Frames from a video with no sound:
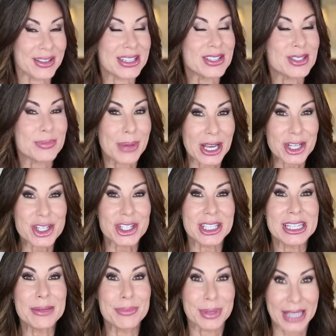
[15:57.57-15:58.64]

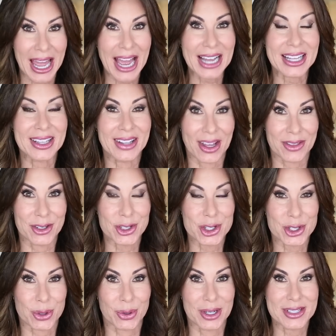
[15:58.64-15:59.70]
especially black leather
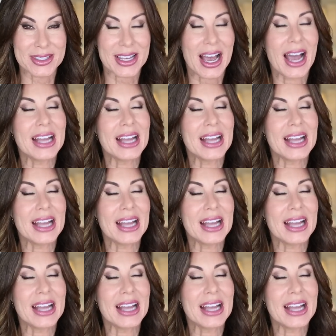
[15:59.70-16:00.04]
shorts,